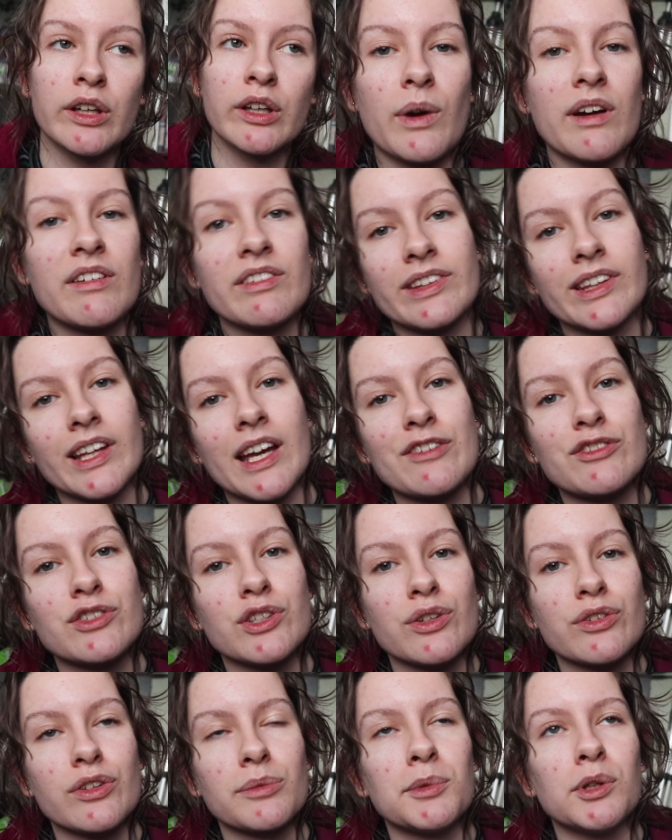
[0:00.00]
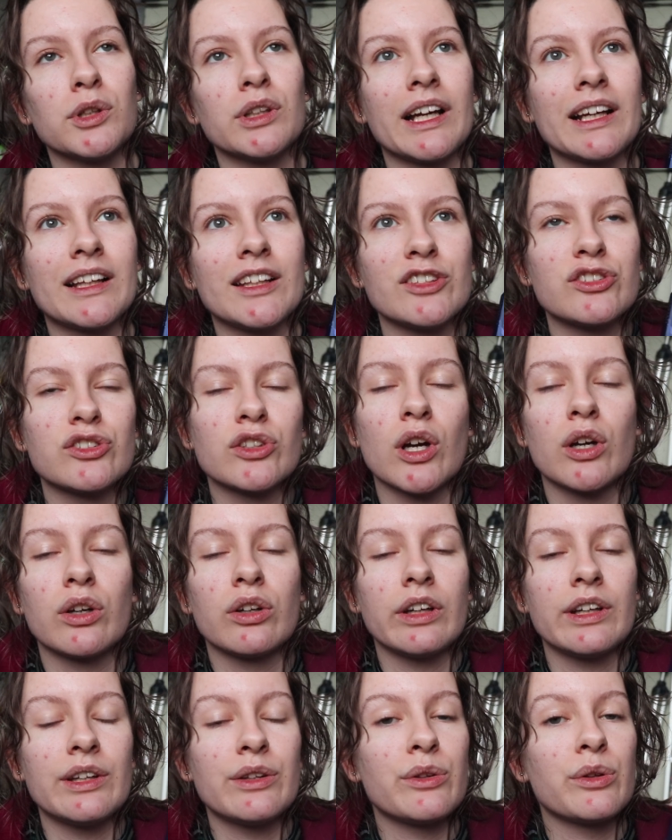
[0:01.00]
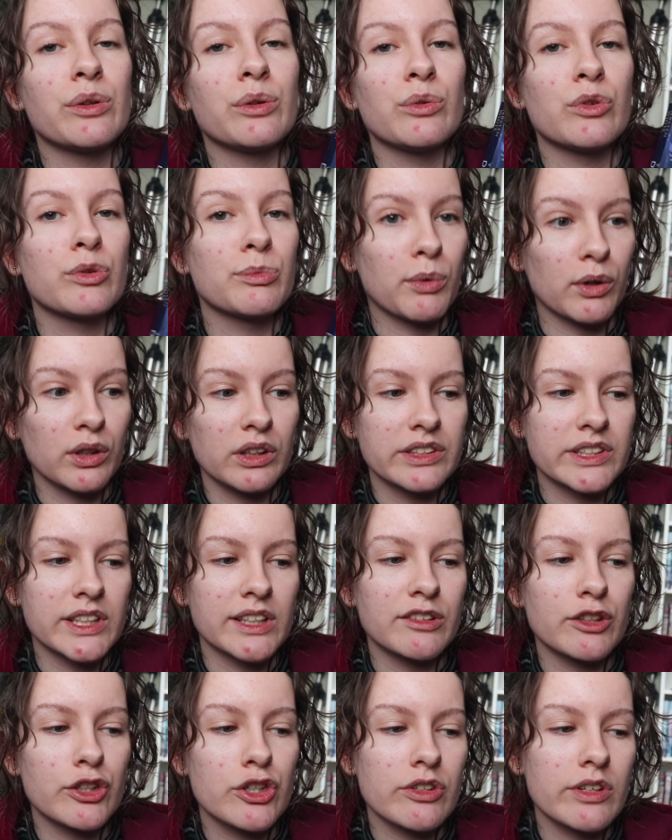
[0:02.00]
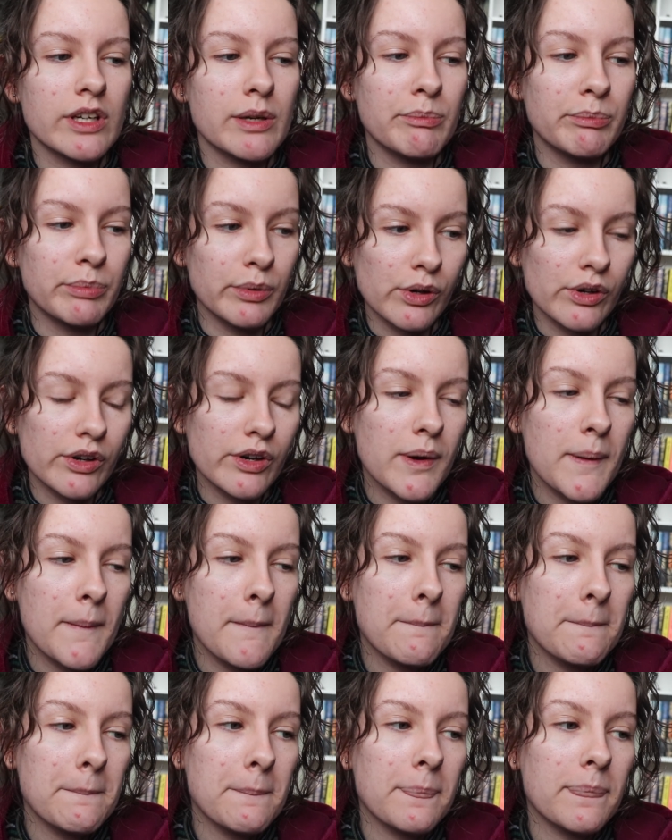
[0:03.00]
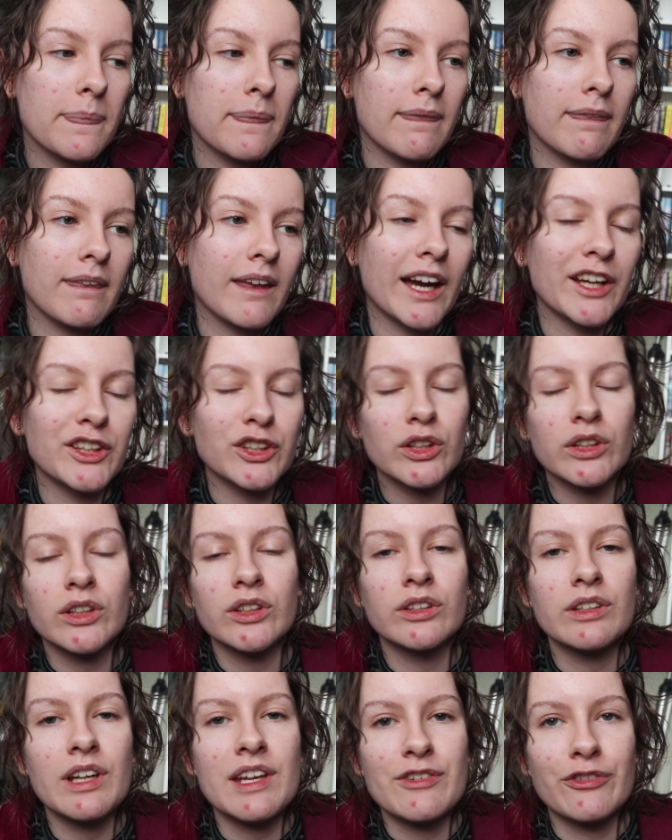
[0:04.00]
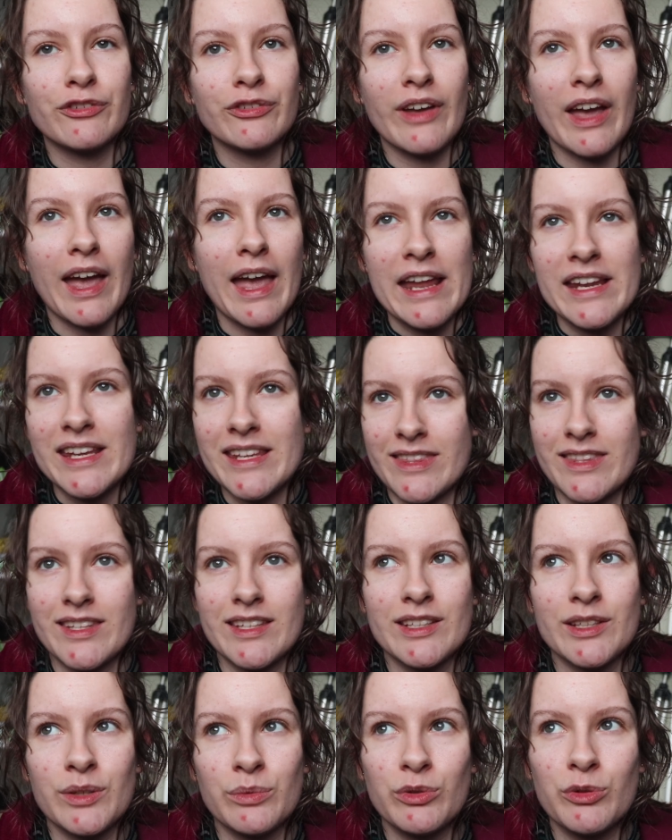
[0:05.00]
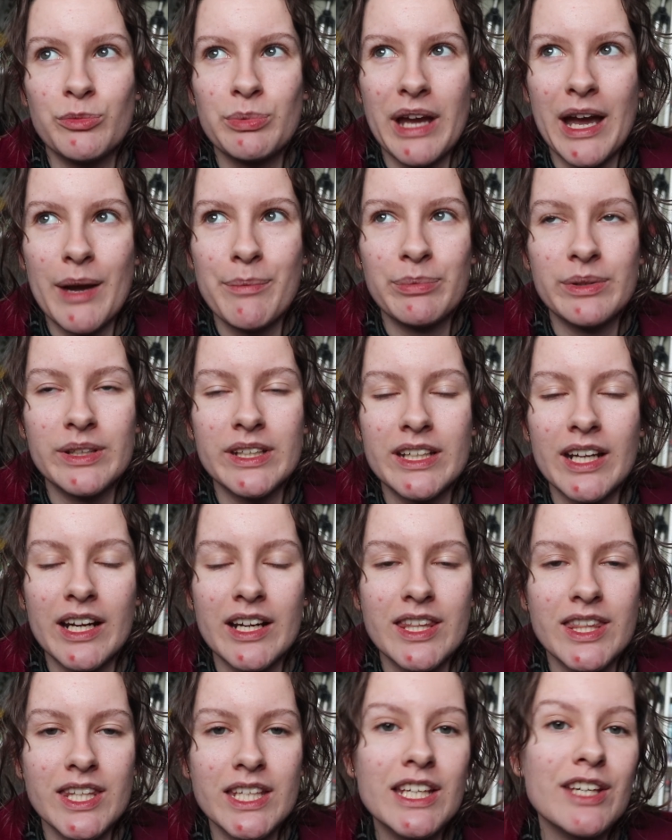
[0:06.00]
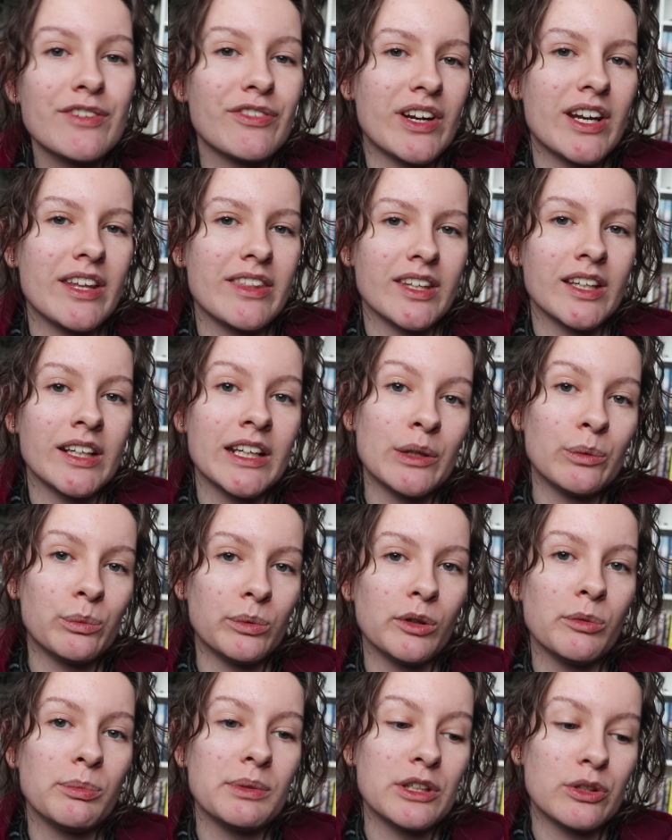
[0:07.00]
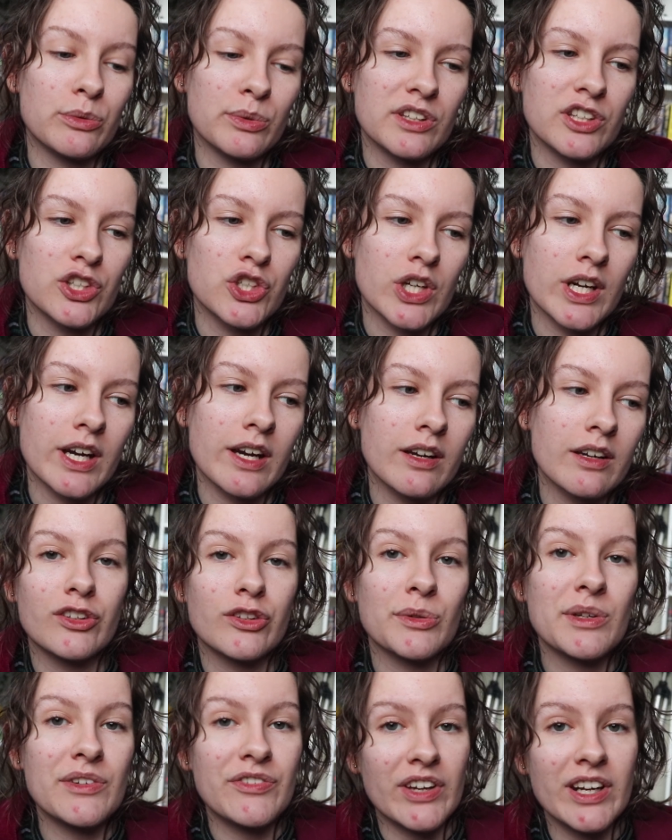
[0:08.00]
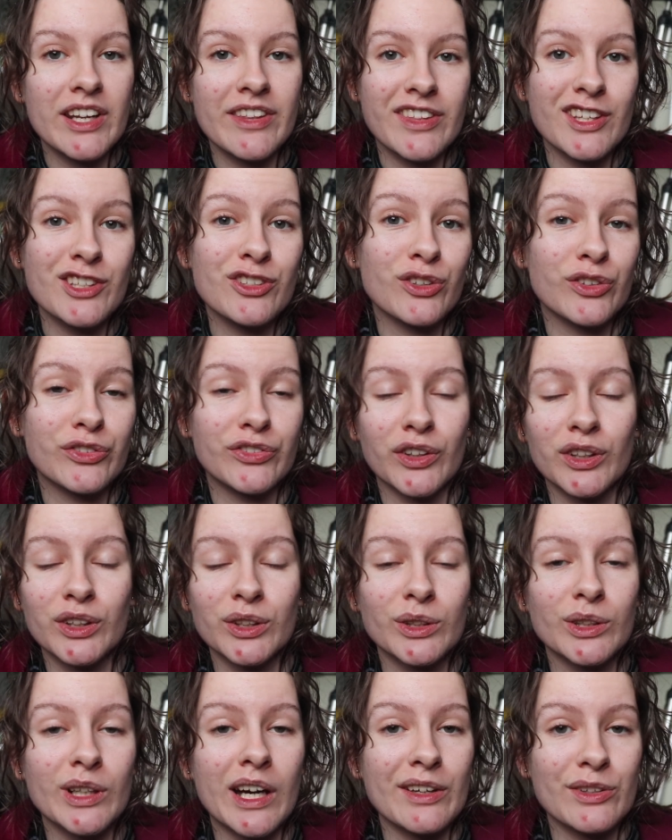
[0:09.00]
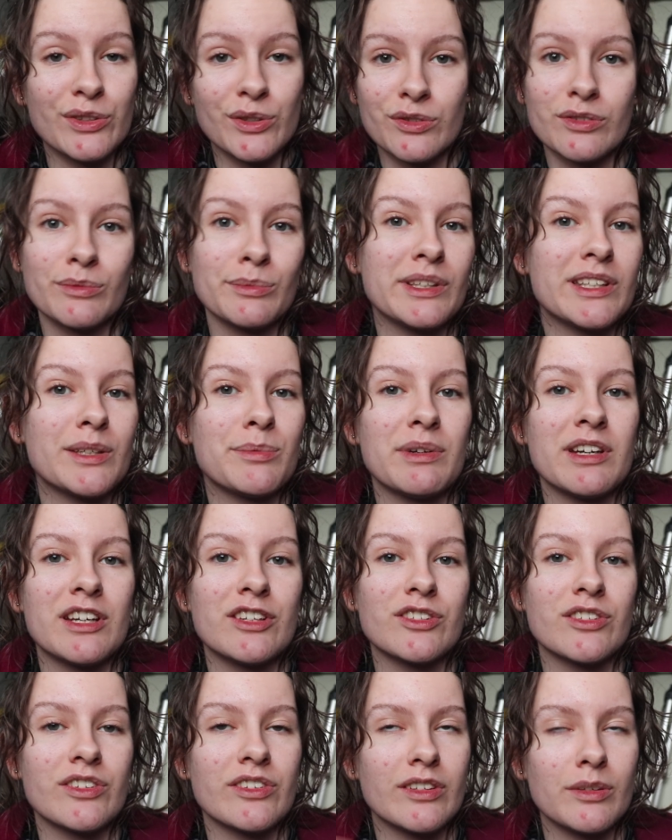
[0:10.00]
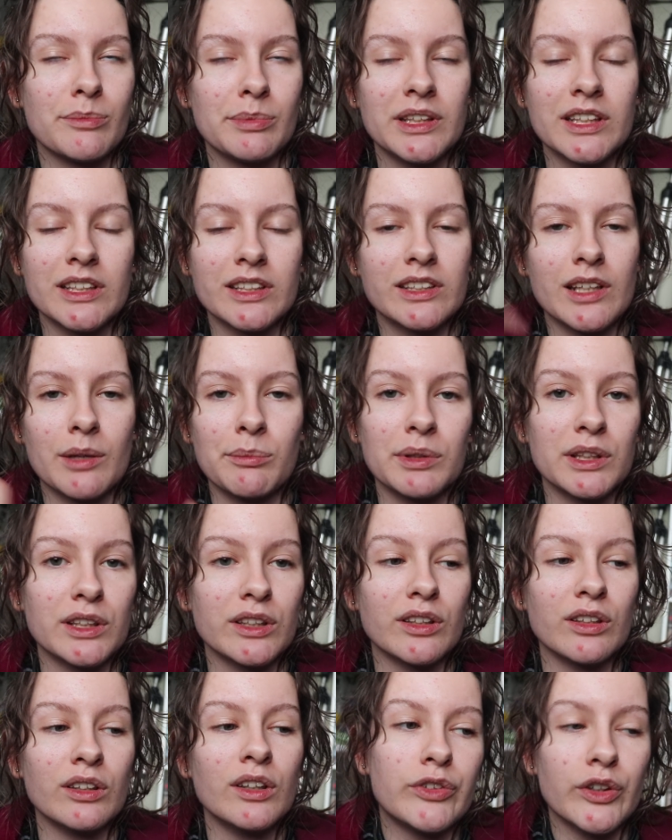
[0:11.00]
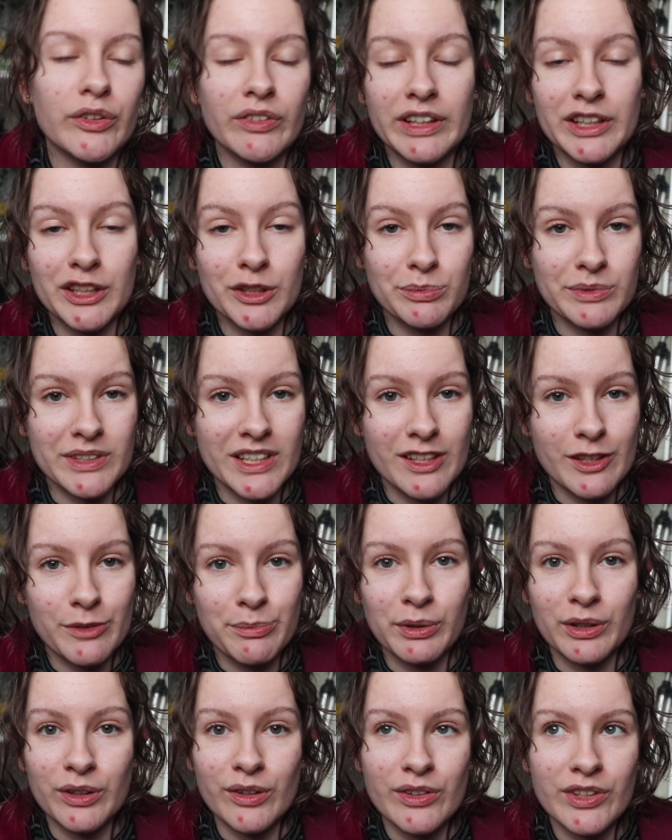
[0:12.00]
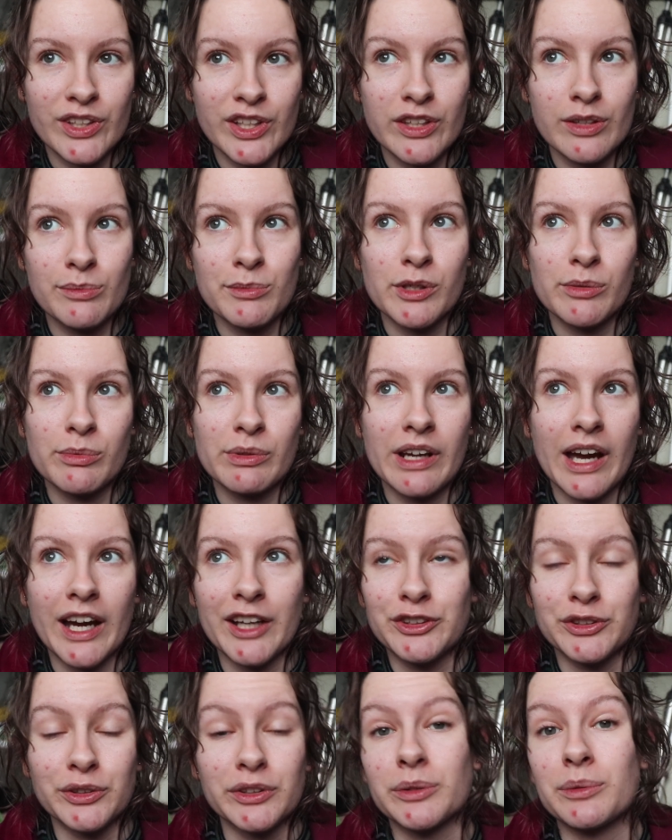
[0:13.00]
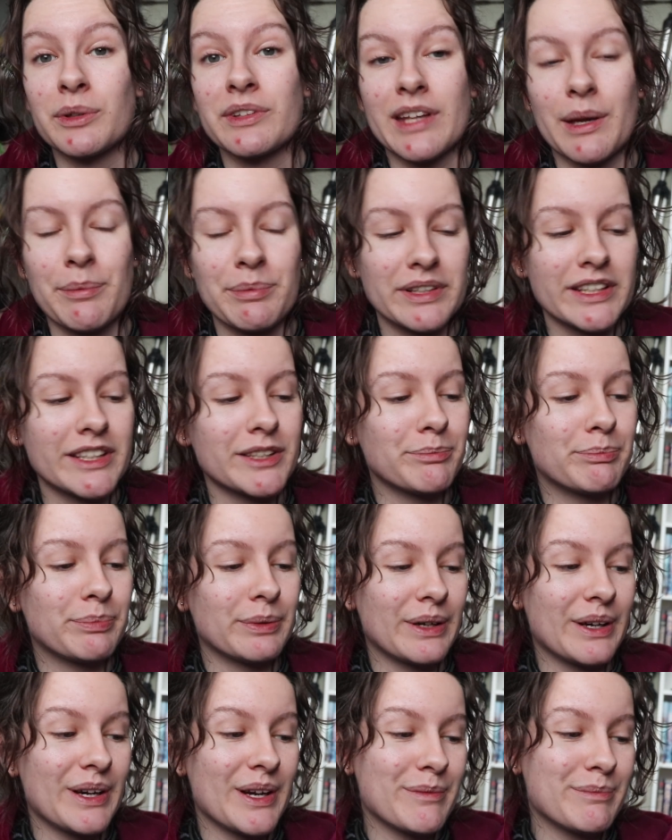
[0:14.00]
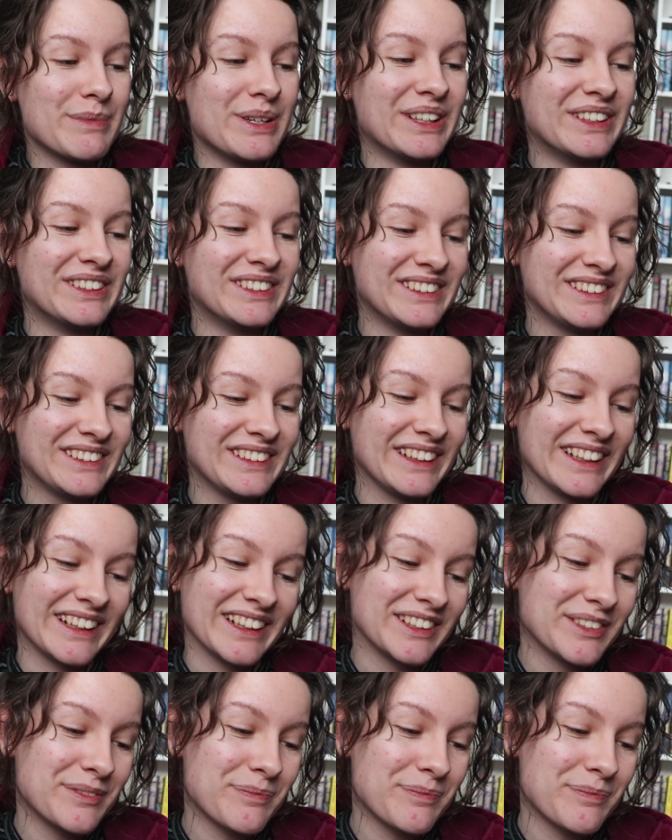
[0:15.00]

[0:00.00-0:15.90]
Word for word: Whereas live shows are more likely to go into spoiler territory, but I don't know if anything will be happening. I think if anything it will be a Twitter chat. So if anything, just follow our social media pages, they'll be linked down below for any updates because at the moment I don't know what's happening, but yeah.